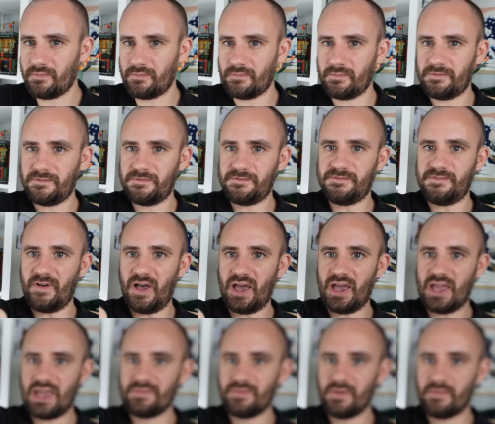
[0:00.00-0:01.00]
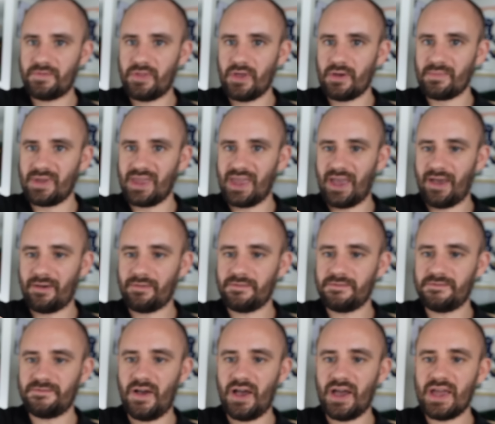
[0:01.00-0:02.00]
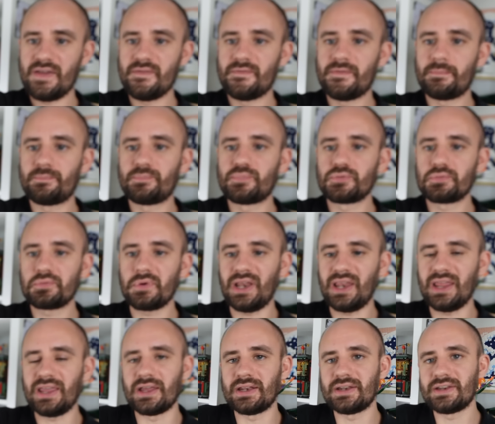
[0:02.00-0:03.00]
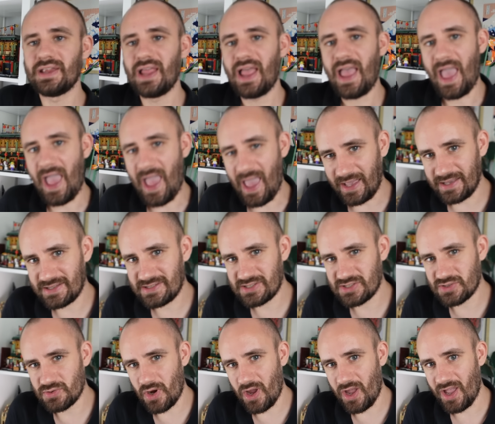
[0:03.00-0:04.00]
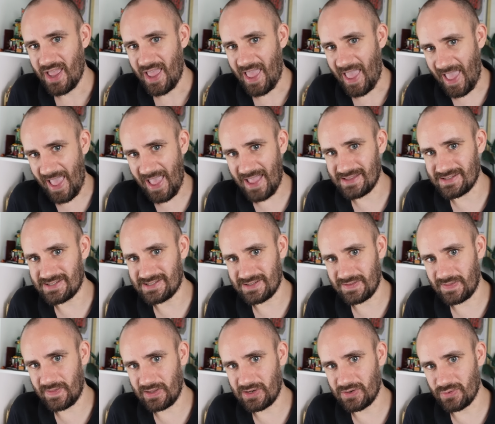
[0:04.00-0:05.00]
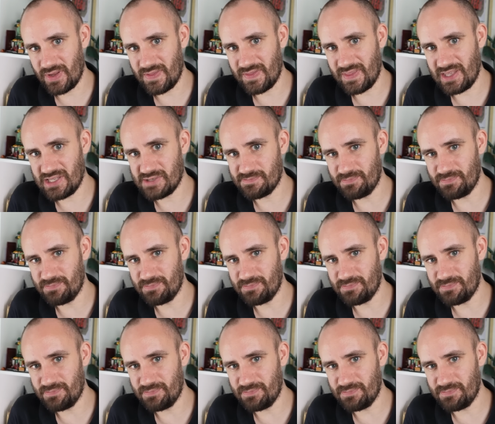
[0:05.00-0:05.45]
5 of them here, 5 brilliant extra heads that are in these